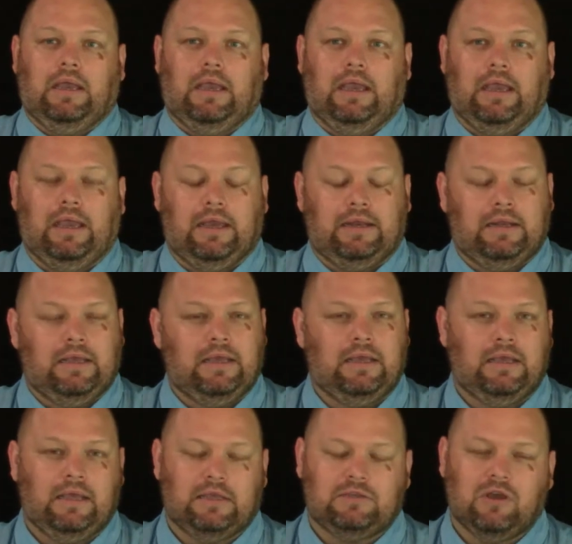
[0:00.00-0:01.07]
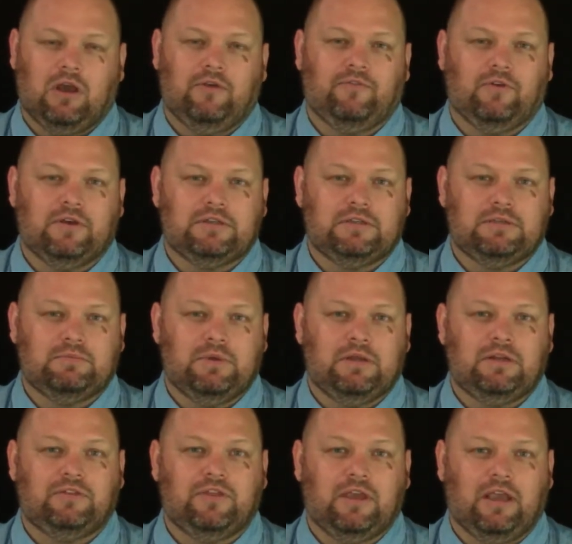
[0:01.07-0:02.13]
And that's hard for us as men
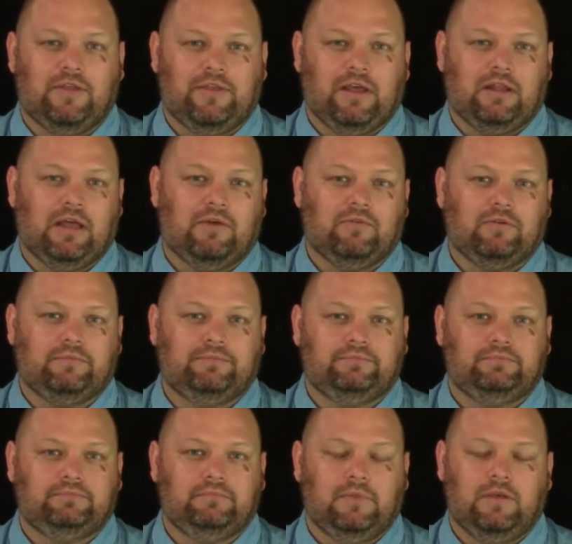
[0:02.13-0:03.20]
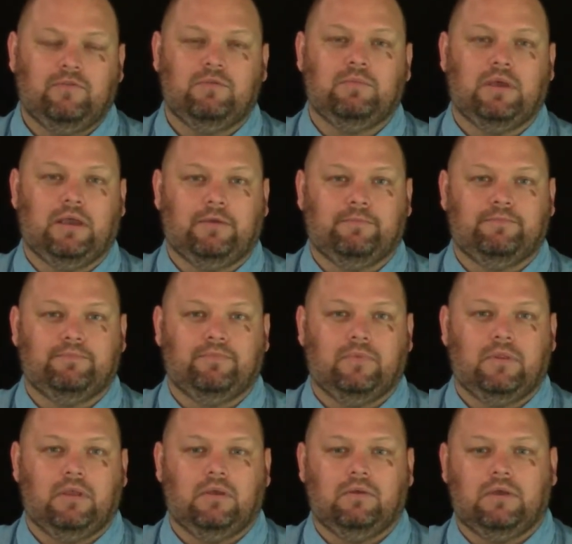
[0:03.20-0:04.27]
to think on that level, even me,
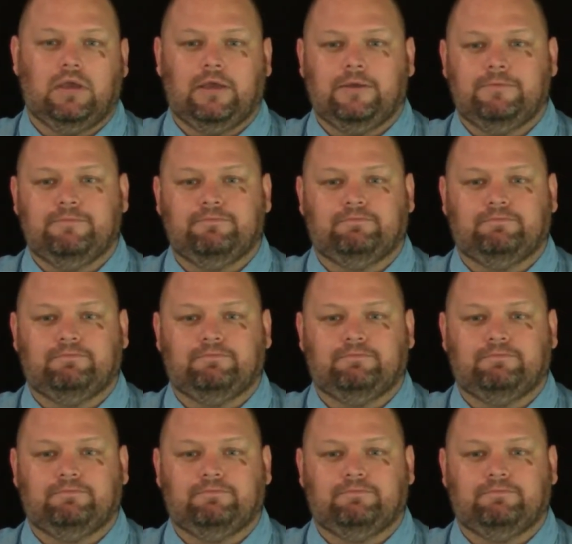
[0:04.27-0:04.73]
okay?